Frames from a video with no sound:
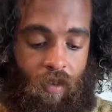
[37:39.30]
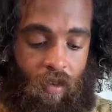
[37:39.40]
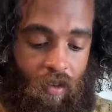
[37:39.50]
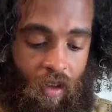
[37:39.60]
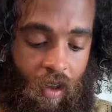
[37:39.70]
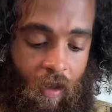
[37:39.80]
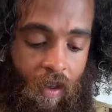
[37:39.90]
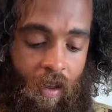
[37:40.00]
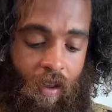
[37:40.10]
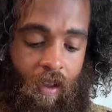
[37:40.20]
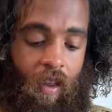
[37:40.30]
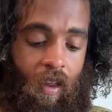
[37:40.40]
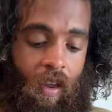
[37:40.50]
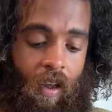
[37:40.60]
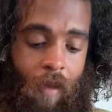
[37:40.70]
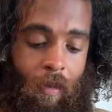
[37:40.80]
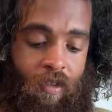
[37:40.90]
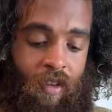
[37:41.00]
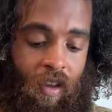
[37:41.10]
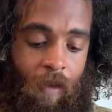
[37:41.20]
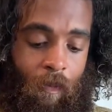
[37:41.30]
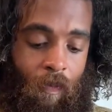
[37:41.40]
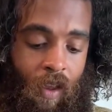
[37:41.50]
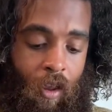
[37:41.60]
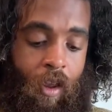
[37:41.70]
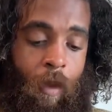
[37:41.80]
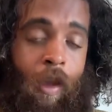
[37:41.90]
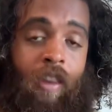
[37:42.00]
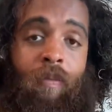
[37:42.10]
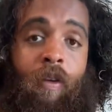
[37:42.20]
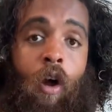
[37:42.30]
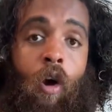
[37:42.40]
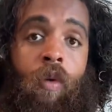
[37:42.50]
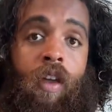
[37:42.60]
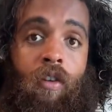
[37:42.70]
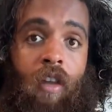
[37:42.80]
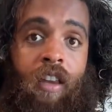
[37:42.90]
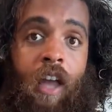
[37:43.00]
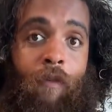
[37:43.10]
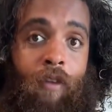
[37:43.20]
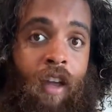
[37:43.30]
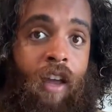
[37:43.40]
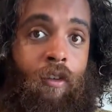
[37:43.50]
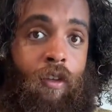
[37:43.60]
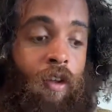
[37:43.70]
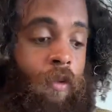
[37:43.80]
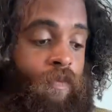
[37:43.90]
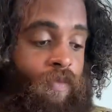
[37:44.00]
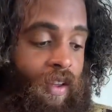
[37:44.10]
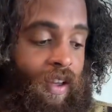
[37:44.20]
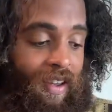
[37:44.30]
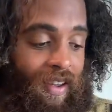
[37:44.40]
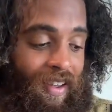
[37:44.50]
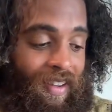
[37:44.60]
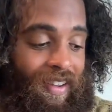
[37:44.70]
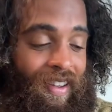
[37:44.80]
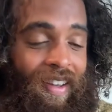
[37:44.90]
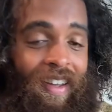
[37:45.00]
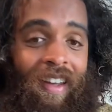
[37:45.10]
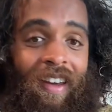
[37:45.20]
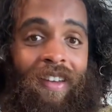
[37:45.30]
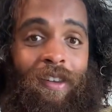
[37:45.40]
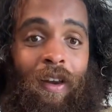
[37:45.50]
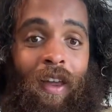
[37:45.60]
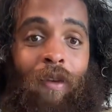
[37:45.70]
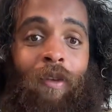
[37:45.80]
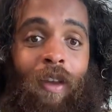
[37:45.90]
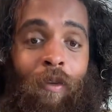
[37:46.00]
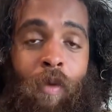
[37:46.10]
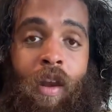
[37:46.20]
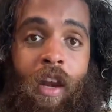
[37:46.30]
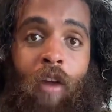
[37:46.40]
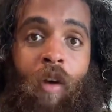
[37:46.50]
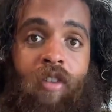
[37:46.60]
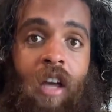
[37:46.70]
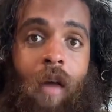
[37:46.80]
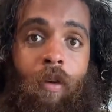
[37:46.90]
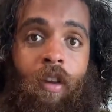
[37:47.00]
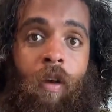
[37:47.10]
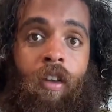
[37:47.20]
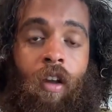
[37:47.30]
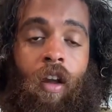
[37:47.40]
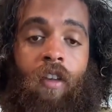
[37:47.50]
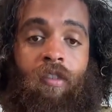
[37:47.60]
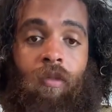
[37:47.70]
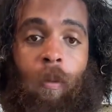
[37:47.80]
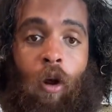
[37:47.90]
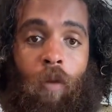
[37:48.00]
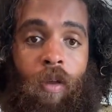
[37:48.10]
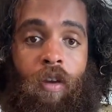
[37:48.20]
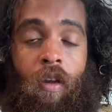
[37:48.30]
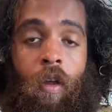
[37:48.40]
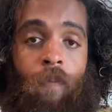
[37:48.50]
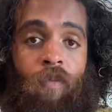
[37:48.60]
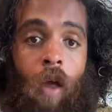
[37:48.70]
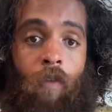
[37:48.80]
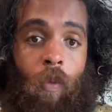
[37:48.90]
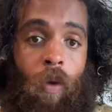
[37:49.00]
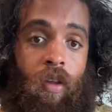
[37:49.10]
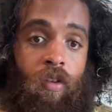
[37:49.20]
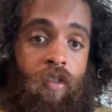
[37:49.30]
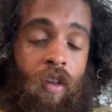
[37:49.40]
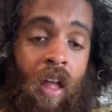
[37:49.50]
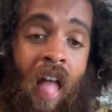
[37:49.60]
just uh, like accomplishing. Like you, you have to spend a whole year to get the outfit together though because they're like they really did a great job on the on the costume department of the Wiz.